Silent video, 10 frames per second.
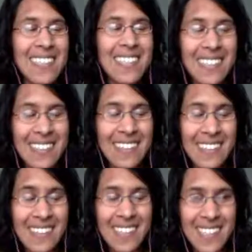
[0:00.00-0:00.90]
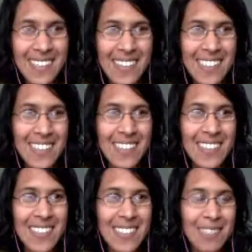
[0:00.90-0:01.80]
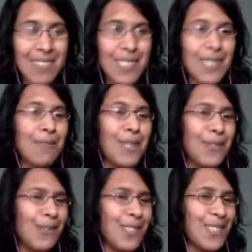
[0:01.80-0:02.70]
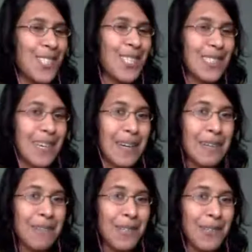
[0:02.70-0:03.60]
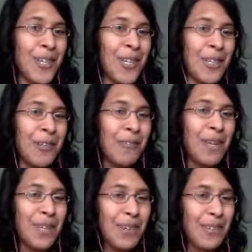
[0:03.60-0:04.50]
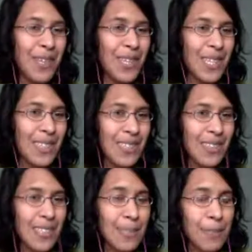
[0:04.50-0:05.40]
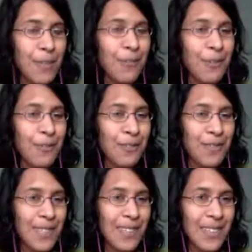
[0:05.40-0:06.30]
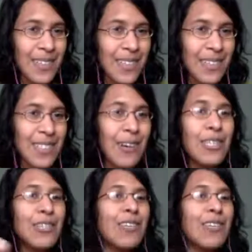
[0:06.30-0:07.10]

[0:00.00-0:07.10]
data in a diagnostic context, which is that we know that genes are heritable. We know that things like these P450 alleles are